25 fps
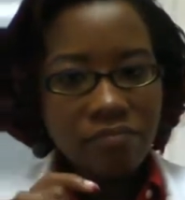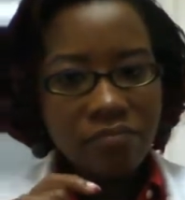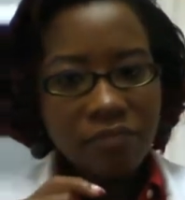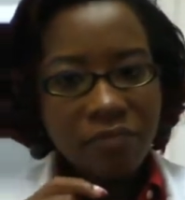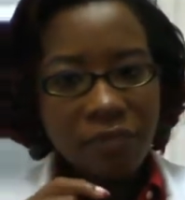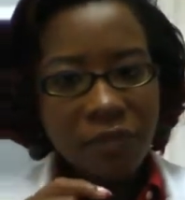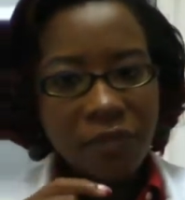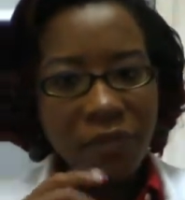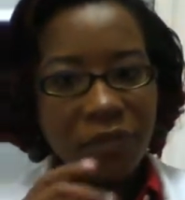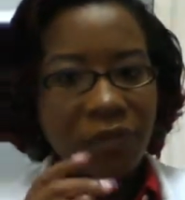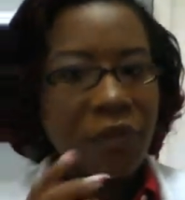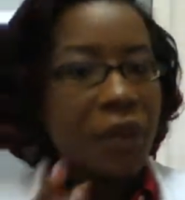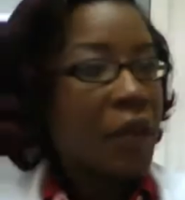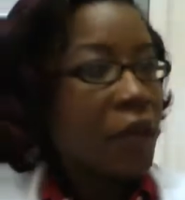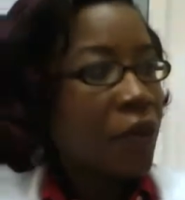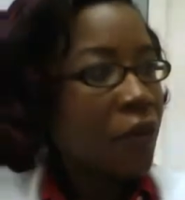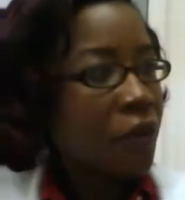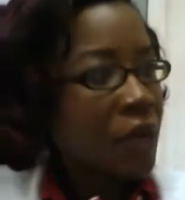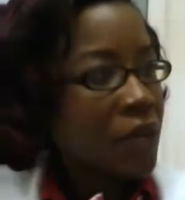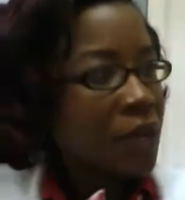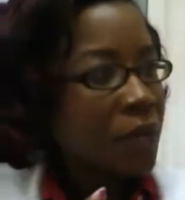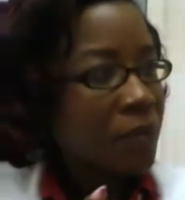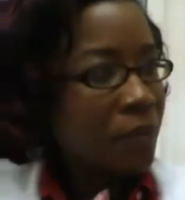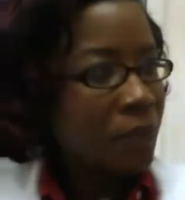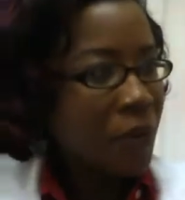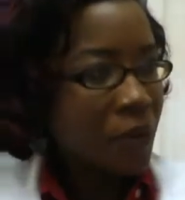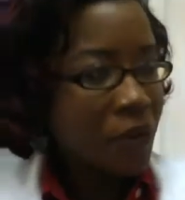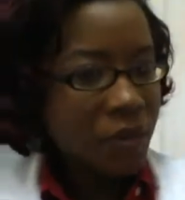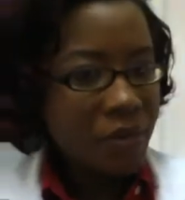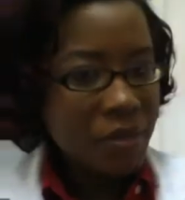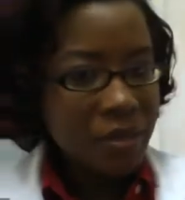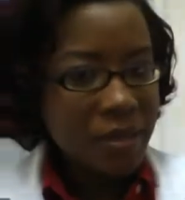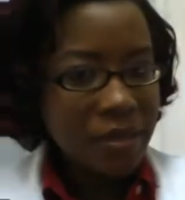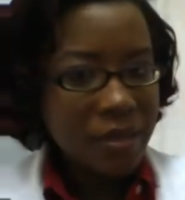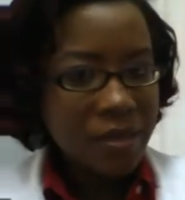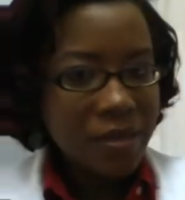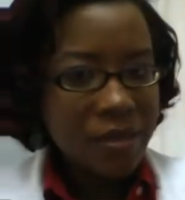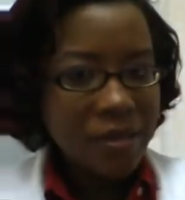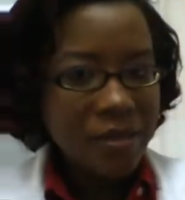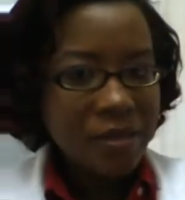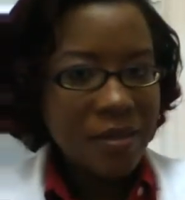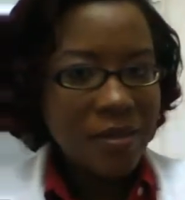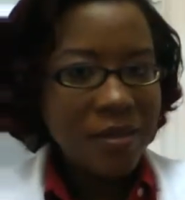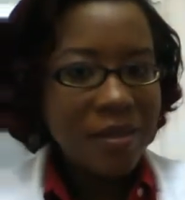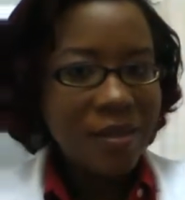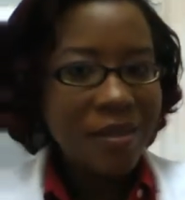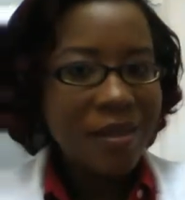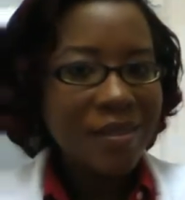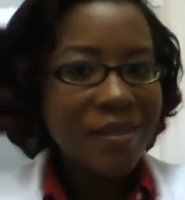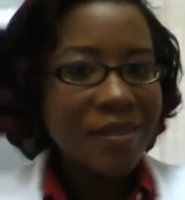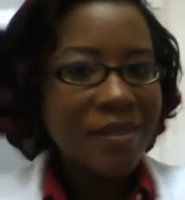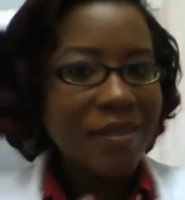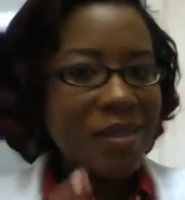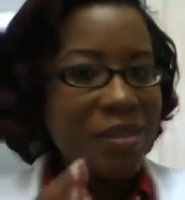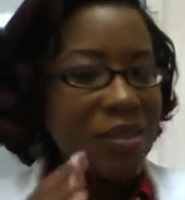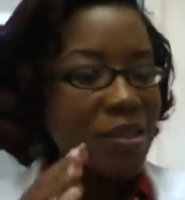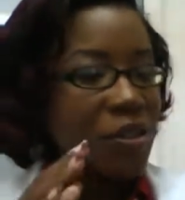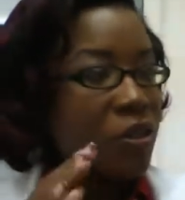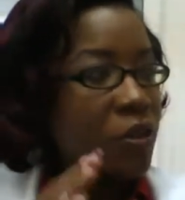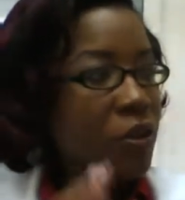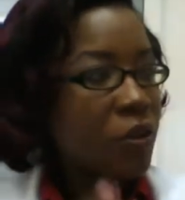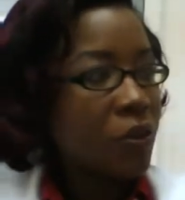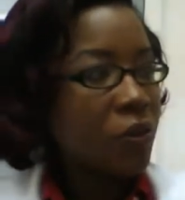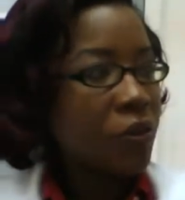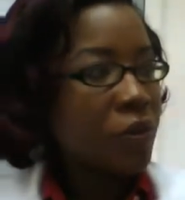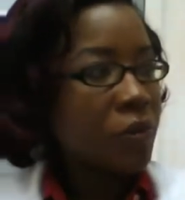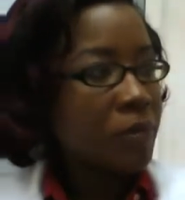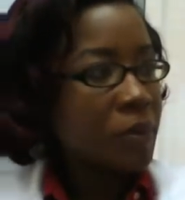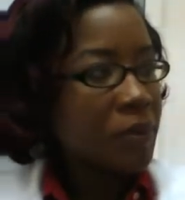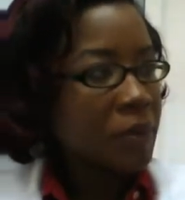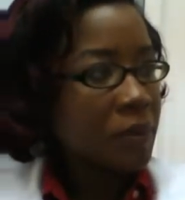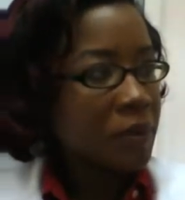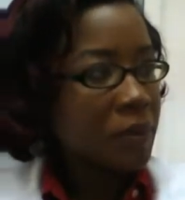fear in persons, it is curable.